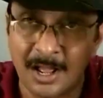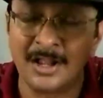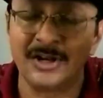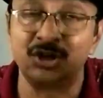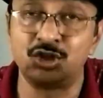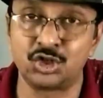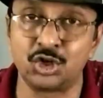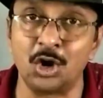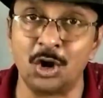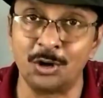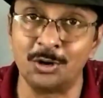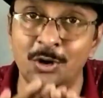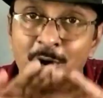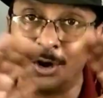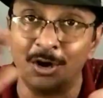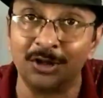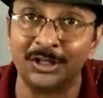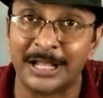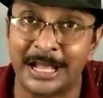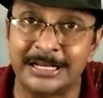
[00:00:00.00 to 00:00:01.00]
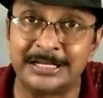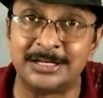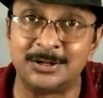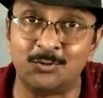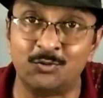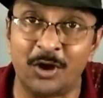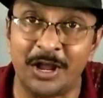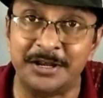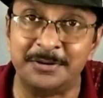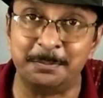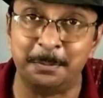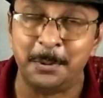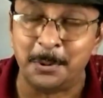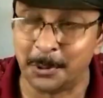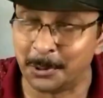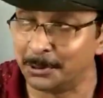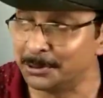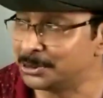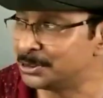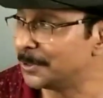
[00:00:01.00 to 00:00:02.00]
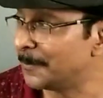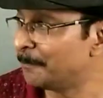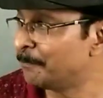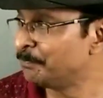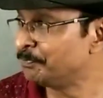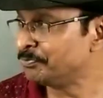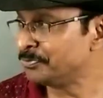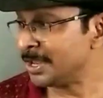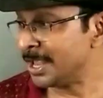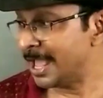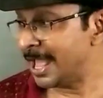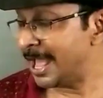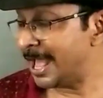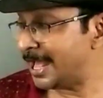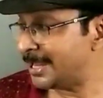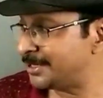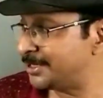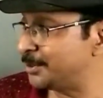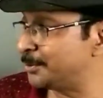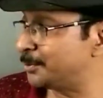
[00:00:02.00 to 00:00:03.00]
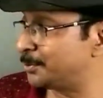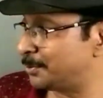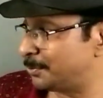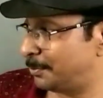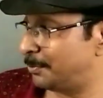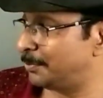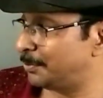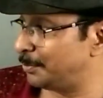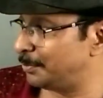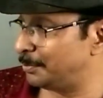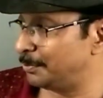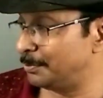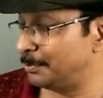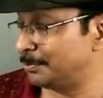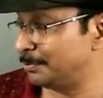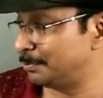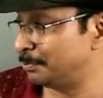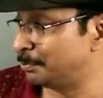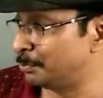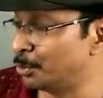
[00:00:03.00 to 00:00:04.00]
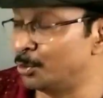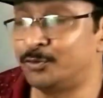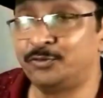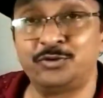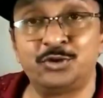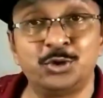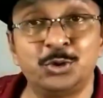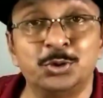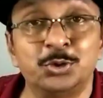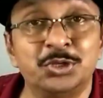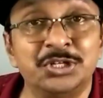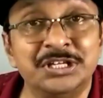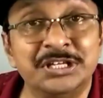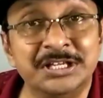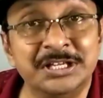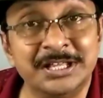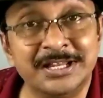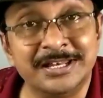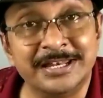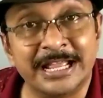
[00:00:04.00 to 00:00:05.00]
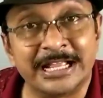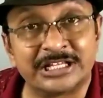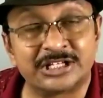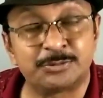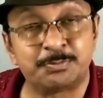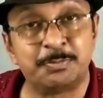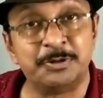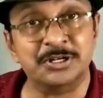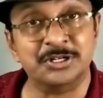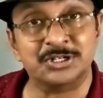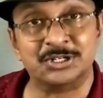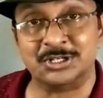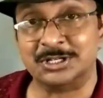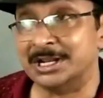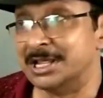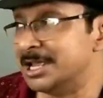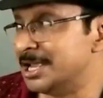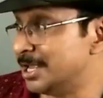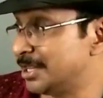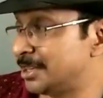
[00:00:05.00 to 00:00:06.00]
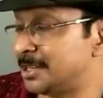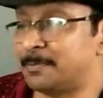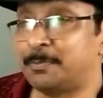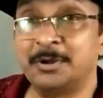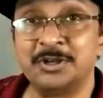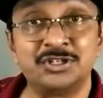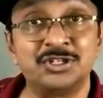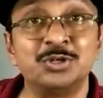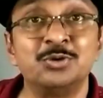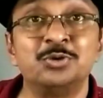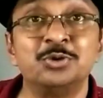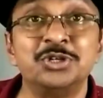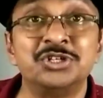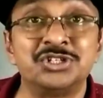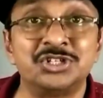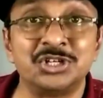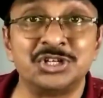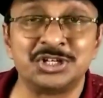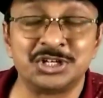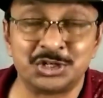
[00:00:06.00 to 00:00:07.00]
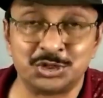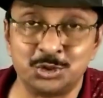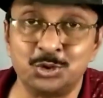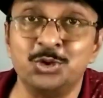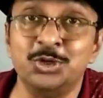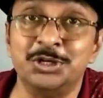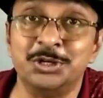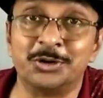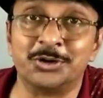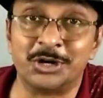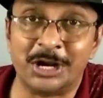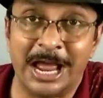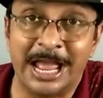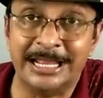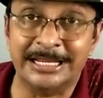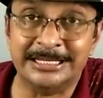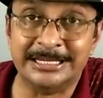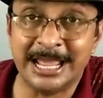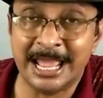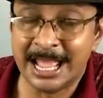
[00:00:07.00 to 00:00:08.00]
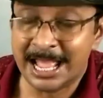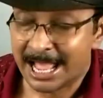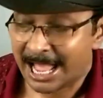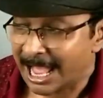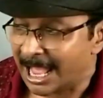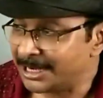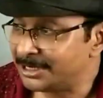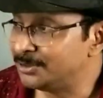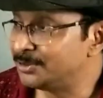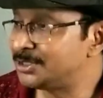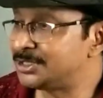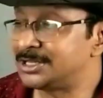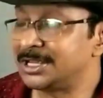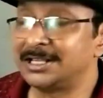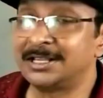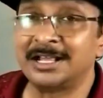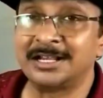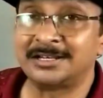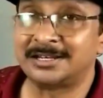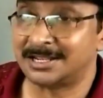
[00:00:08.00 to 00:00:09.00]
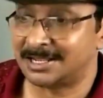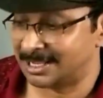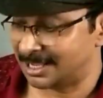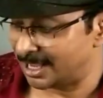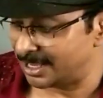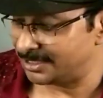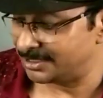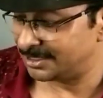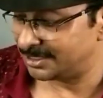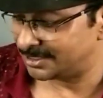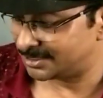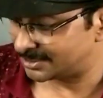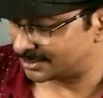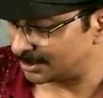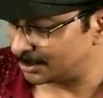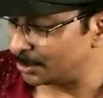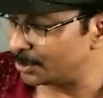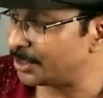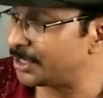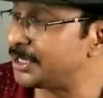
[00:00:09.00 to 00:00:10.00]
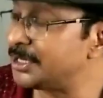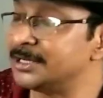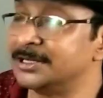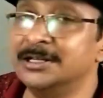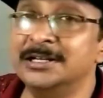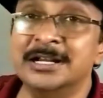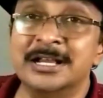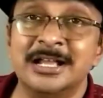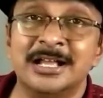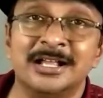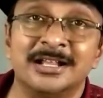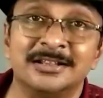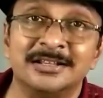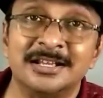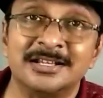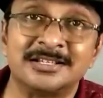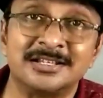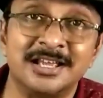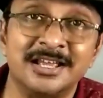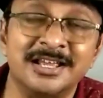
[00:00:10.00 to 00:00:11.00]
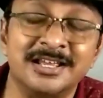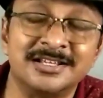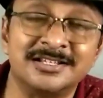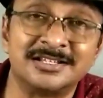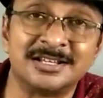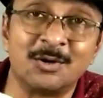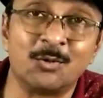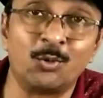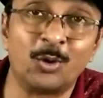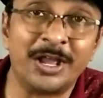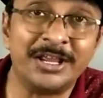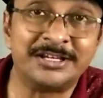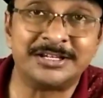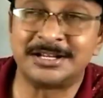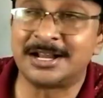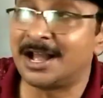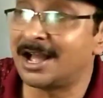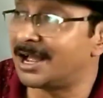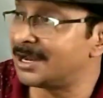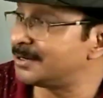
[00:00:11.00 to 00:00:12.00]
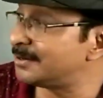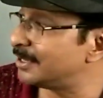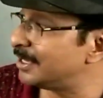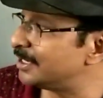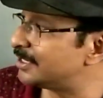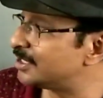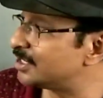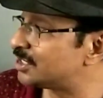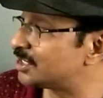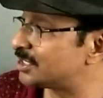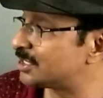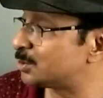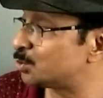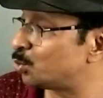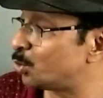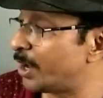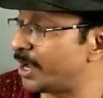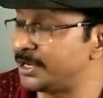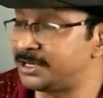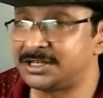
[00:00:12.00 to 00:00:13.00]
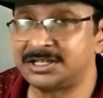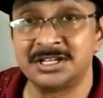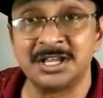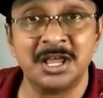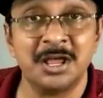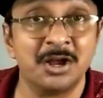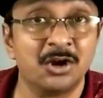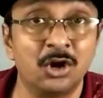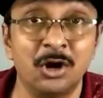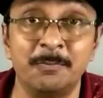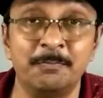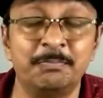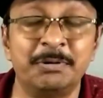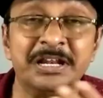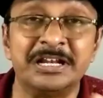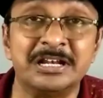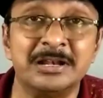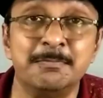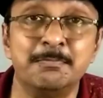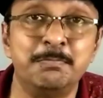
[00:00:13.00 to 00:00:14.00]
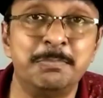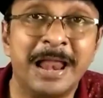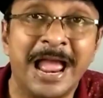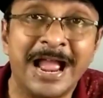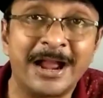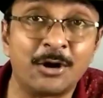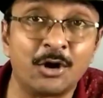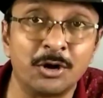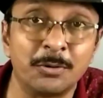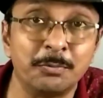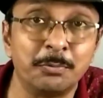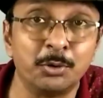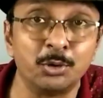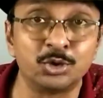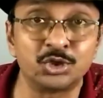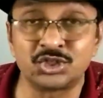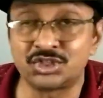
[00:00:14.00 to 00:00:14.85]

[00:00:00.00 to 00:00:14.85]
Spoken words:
drawn on that whiteboard, and you move to the next person, the person who is seated to your right, and you say that, look here, this is a white card, it is white, completely blank on both